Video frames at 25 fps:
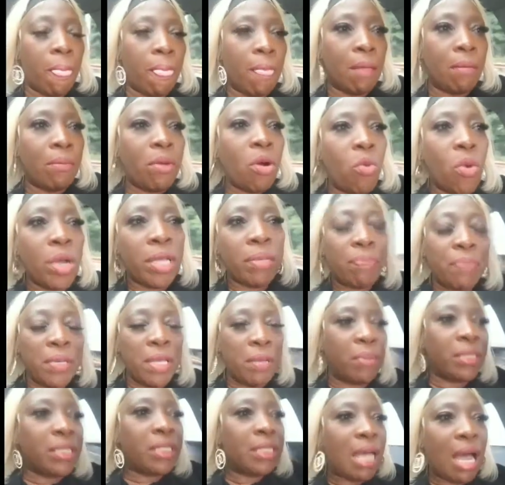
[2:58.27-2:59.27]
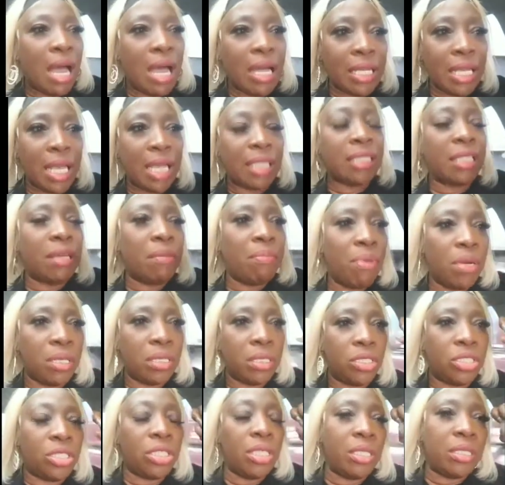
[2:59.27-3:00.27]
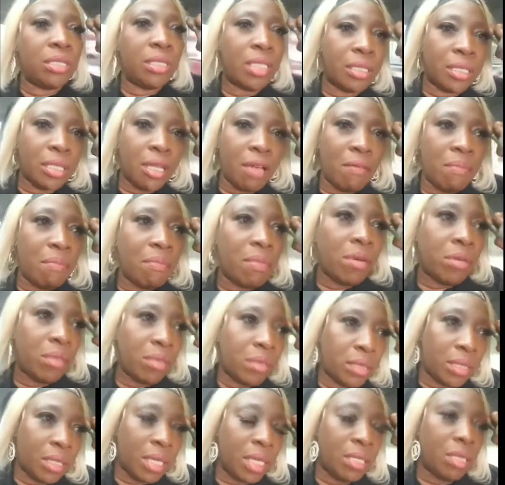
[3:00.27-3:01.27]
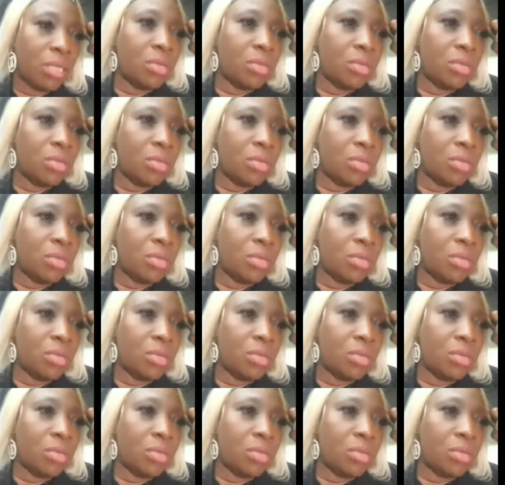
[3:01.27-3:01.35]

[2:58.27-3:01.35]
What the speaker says: But when people talk, you say, but Jesus have mercy, I know